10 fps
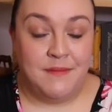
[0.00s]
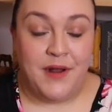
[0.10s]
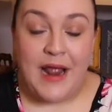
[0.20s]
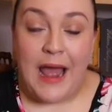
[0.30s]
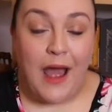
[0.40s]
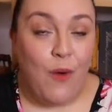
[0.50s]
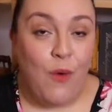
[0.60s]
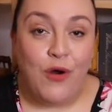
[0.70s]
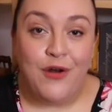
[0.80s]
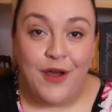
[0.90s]
But how
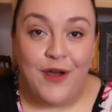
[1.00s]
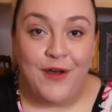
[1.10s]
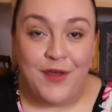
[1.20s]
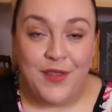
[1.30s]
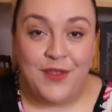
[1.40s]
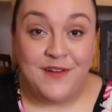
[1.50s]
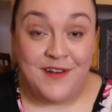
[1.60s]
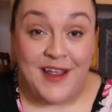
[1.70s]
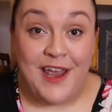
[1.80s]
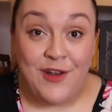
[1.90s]
on earth
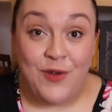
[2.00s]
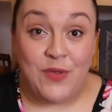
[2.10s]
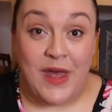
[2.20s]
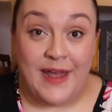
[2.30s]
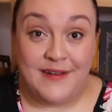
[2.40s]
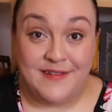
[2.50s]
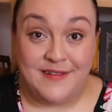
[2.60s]
did he do that?